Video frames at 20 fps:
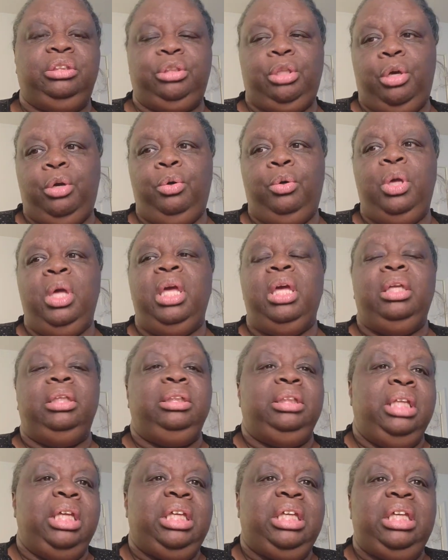So
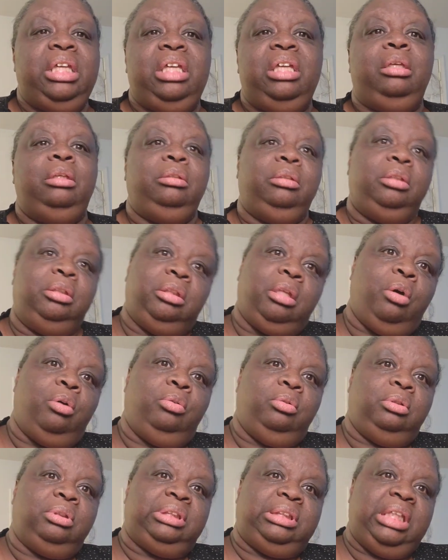Nicki, you
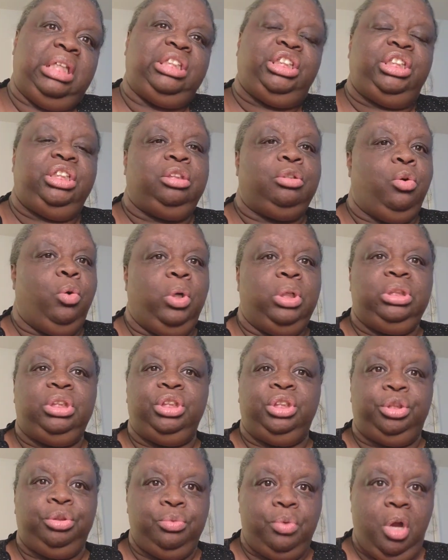know, says she's going
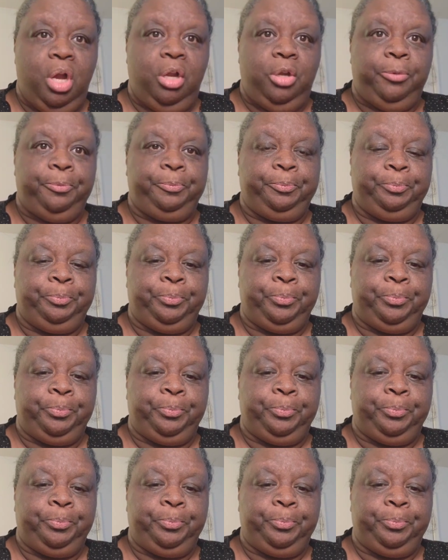to sue her.